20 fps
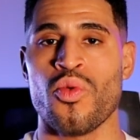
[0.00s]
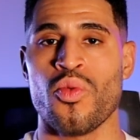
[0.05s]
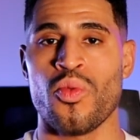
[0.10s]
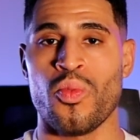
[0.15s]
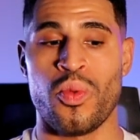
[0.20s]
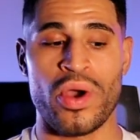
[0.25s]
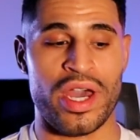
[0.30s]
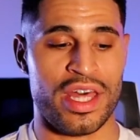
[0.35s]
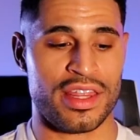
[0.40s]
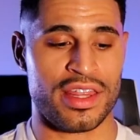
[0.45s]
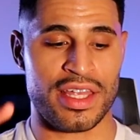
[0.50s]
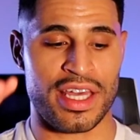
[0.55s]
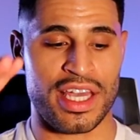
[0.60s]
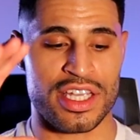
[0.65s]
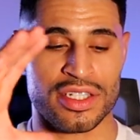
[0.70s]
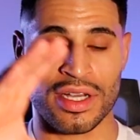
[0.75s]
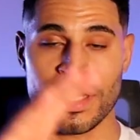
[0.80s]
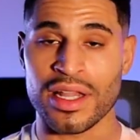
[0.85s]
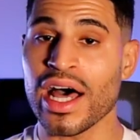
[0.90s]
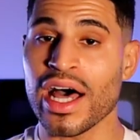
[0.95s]
with
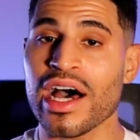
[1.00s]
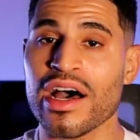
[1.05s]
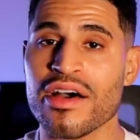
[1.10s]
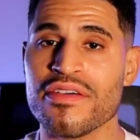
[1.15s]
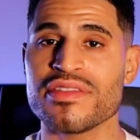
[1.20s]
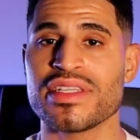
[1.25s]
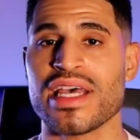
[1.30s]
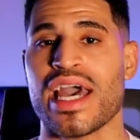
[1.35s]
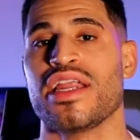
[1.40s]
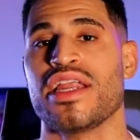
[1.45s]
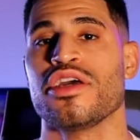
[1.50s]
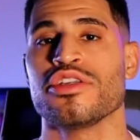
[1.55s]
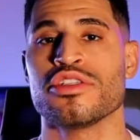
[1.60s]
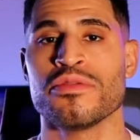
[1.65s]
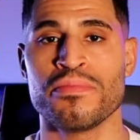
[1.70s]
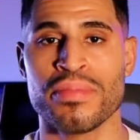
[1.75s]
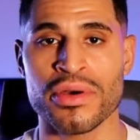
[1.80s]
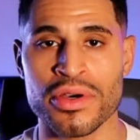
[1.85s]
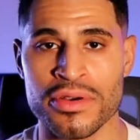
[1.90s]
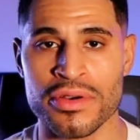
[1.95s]
his gloves and his
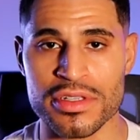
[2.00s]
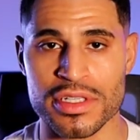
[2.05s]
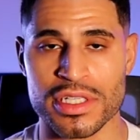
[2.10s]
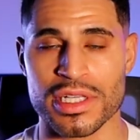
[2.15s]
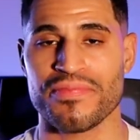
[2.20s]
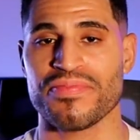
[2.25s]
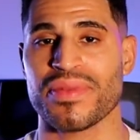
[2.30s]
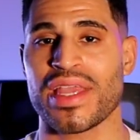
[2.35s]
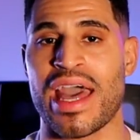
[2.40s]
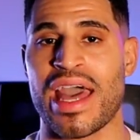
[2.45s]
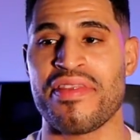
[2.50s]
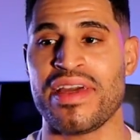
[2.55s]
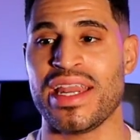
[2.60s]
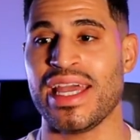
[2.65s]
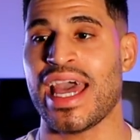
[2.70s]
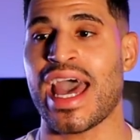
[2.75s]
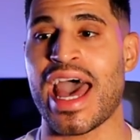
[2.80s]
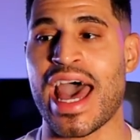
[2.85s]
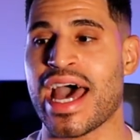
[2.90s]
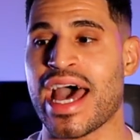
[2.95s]
boots, and then
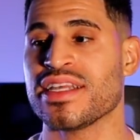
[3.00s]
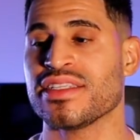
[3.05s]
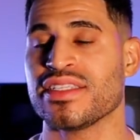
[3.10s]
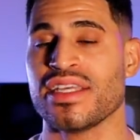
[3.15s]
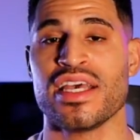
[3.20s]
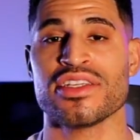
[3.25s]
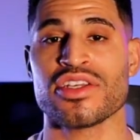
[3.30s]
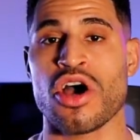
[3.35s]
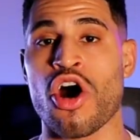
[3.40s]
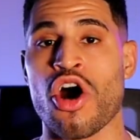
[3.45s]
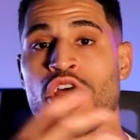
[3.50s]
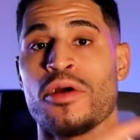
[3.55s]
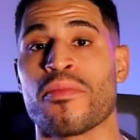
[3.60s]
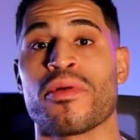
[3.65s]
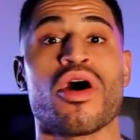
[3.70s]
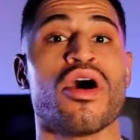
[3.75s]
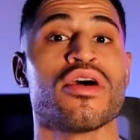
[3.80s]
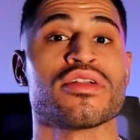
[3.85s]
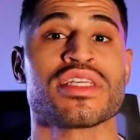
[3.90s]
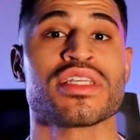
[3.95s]
he has his
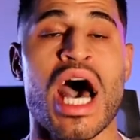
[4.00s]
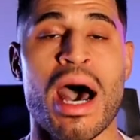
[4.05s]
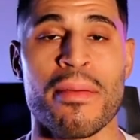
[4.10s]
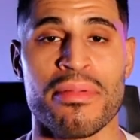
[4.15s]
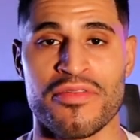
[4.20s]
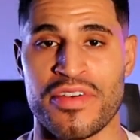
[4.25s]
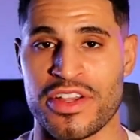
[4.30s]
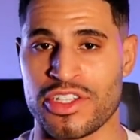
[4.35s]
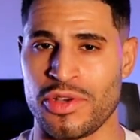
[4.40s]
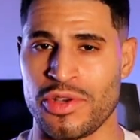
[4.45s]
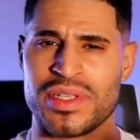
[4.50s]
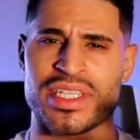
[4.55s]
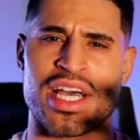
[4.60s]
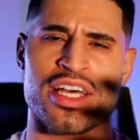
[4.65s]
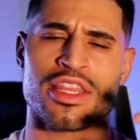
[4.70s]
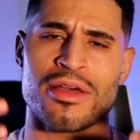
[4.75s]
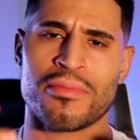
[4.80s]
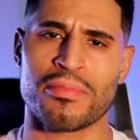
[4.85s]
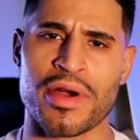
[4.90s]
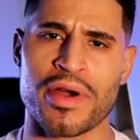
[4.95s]
armor on top of it. So he's
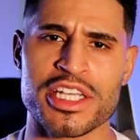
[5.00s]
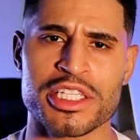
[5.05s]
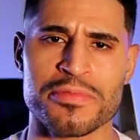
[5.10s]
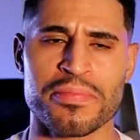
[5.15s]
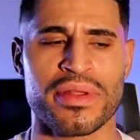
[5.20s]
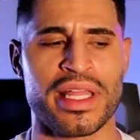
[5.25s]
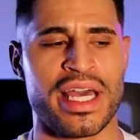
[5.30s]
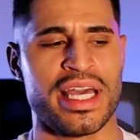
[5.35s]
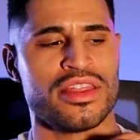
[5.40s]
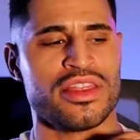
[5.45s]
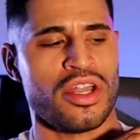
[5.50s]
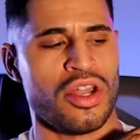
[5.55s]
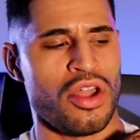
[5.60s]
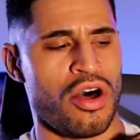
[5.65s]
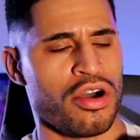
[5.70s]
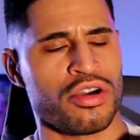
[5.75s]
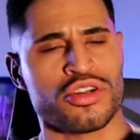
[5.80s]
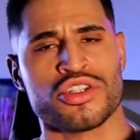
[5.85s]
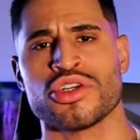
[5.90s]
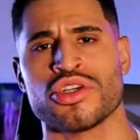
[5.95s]
got the breastplate, the
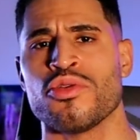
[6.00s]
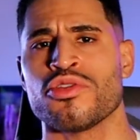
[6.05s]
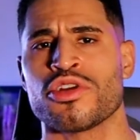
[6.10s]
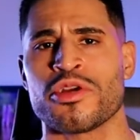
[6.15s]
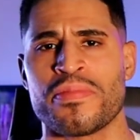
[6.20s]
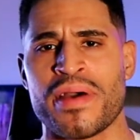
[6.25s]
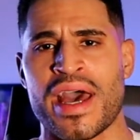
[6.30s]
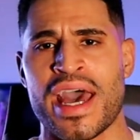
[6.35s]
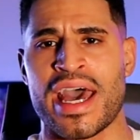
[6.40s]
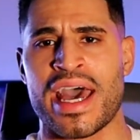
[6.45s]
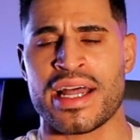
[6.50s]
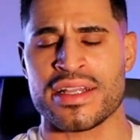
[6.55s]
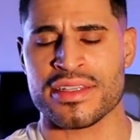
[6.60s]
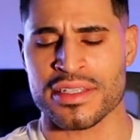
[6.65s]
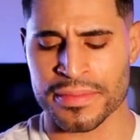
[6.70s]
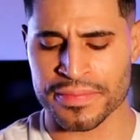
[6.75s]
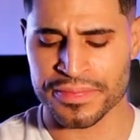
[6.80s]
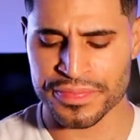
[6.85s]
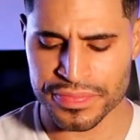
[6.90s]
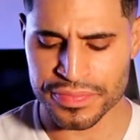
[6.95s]
long shoulder
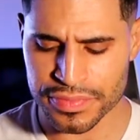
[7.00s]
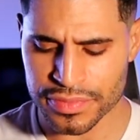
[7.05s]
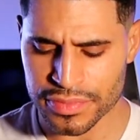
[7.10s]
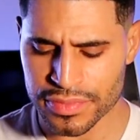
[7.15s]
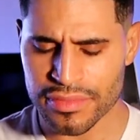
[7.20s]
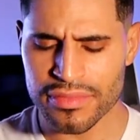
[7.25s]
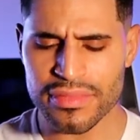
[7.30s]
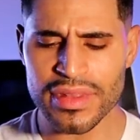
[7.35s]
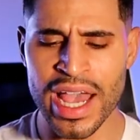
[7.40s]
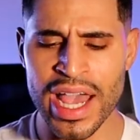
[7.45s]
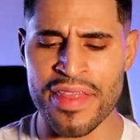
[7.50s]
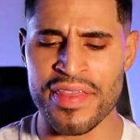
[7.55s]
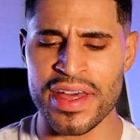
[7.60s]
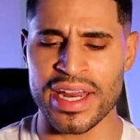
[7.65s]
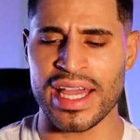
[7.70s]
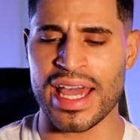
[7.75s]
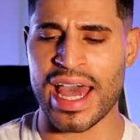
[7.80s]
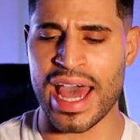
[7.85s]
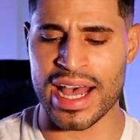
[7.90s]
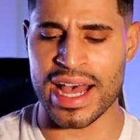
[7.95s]
pads, and
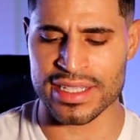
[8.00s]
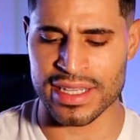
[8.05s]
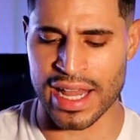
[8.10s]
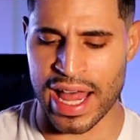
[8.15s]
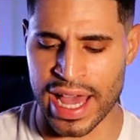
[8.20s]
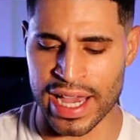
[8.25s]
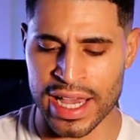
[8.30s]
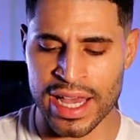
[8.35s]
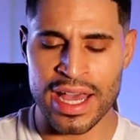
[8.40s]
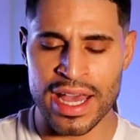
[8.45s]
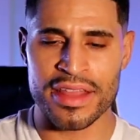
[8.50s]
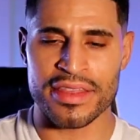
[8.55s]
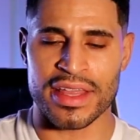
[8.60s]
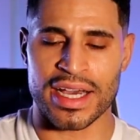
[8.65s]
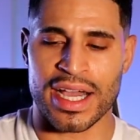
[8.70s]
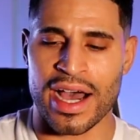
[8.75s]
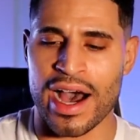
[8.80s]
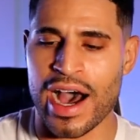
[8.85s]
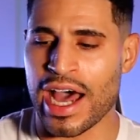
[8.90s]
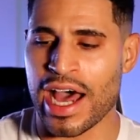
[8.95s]
then he has like the
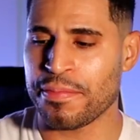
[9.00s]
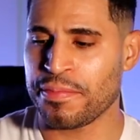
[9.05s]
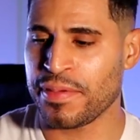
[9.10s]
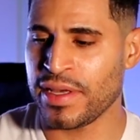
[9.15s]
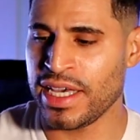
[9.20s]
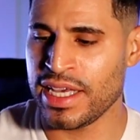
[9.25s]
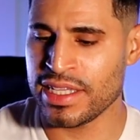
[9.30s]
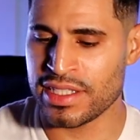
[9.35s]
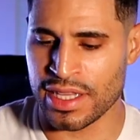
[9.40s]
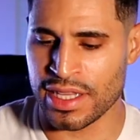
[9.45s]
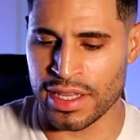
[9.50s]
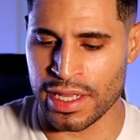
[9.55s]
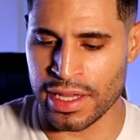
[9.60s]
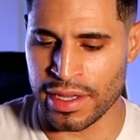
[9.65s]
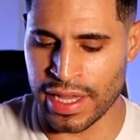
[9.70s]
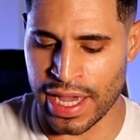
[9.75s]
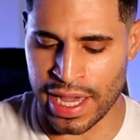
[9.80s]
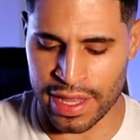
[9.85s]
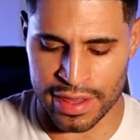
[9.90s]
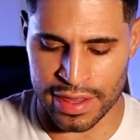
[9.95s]
cod piece and
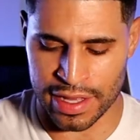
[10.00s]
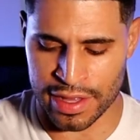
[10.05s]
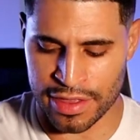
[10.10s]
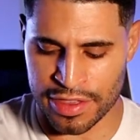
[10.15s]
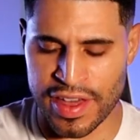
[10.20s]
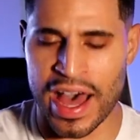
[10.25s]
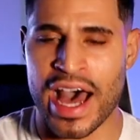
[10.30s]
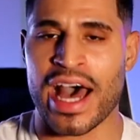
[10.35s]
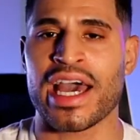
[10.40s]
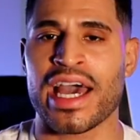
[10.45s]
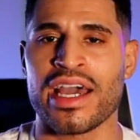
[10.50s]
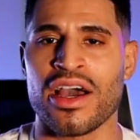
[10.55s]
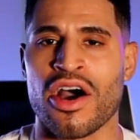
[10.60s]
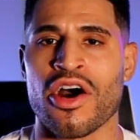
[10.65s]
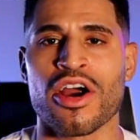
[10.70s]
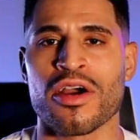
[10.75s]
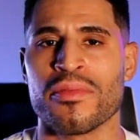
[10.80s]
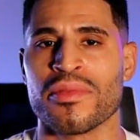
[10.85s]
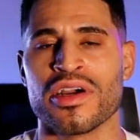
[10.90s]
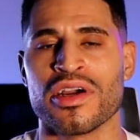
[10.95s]
the thigh
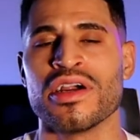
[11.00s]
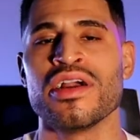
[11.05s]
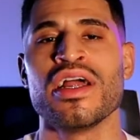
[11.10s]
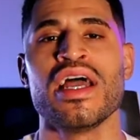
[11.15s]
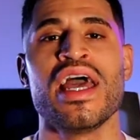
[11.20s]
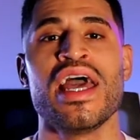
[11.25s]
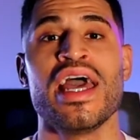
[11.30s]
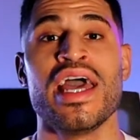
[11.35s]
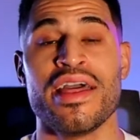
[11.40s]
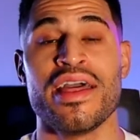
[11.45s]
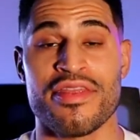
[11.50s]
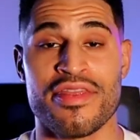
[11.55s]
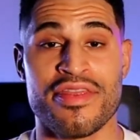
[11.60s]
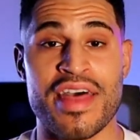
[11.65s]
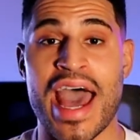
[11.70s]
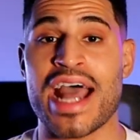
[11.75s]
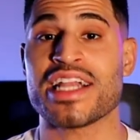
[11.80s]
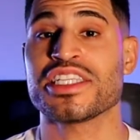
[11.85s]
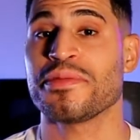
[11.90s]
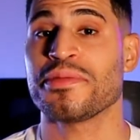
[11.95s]
armor.
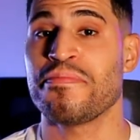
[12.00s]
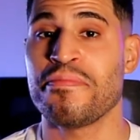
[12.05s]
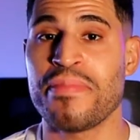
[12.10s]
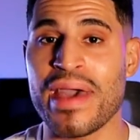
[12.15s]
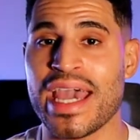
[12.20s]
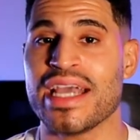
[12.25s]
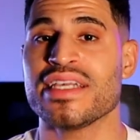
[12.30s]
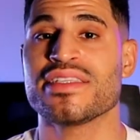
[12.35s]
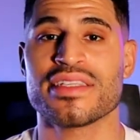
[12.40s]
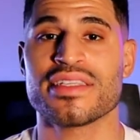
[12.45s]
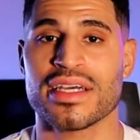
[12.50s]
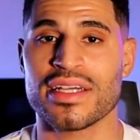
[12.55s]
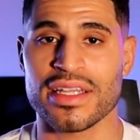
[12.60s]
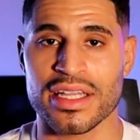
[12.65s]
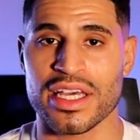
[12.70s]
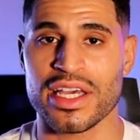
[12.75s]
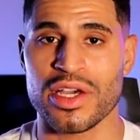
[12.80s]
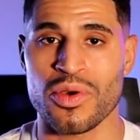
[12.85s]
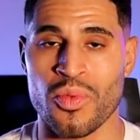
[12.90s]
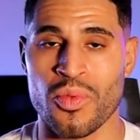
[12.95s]
That's
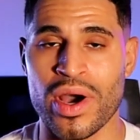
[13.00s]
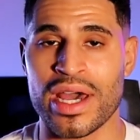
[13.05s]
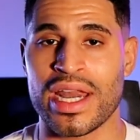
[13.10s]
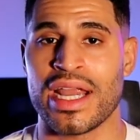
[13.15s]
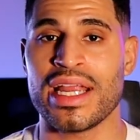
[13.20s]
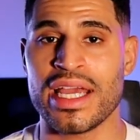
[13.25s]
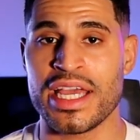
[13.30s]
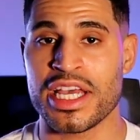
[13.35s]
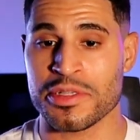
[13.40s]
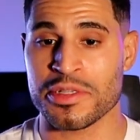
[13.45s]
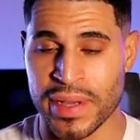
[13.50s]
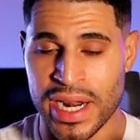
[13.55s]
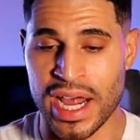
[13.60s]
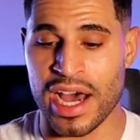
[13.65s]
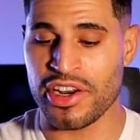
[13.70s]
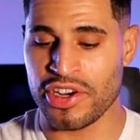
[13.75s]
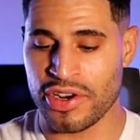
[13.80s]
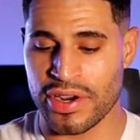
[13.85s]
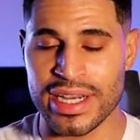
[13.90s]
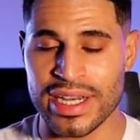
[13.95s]
basically what it is, but
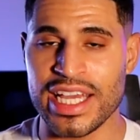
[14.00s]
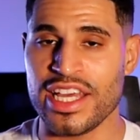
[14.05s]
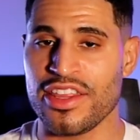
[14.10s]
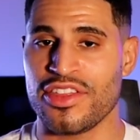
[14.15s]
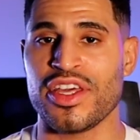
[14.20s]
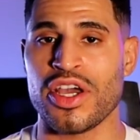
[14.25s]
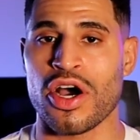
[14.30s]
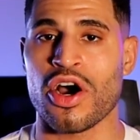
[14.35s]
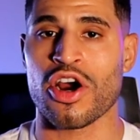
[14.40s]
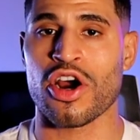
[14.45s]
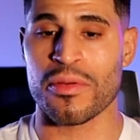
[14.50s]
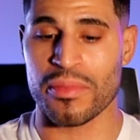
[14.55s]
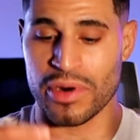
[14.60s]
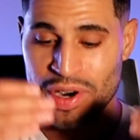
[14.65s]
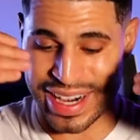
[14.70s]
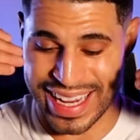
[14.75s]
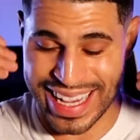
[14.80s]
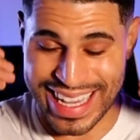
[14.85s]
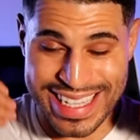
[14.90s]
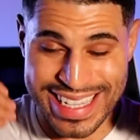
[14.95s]
underneath the
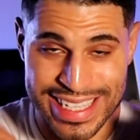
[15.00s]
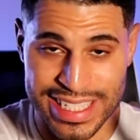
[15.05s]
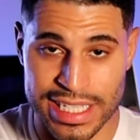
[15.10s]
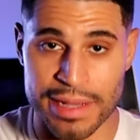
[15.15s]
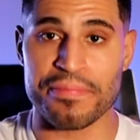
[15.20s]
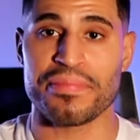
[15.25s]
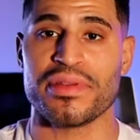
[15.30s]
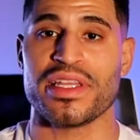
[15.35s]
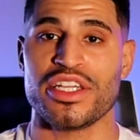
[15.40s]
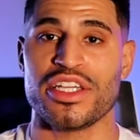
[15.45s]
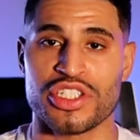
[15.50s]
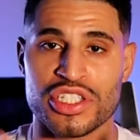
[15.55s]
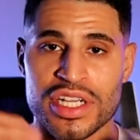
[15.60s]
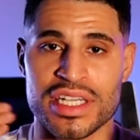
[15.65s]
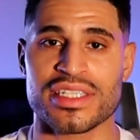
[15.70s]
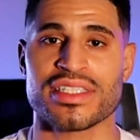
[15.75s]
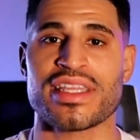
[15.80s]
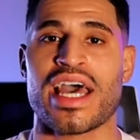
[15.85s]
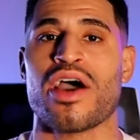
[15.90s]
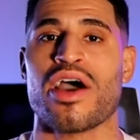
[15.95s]
armor is simply
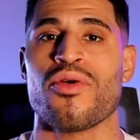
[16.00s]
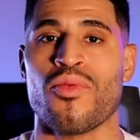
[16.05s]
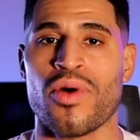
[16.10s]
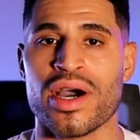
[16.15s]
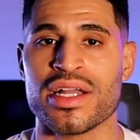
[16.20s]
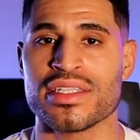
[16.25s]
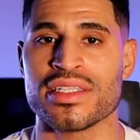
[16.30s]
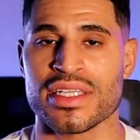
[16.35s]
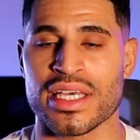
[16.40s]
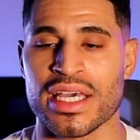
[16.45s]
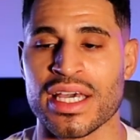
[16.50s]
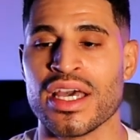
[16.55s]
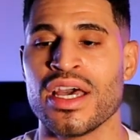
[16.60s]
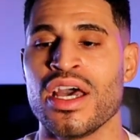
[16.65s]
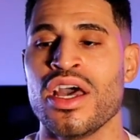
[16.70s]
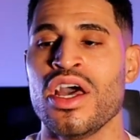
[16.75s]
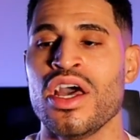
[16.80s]
just that onesie.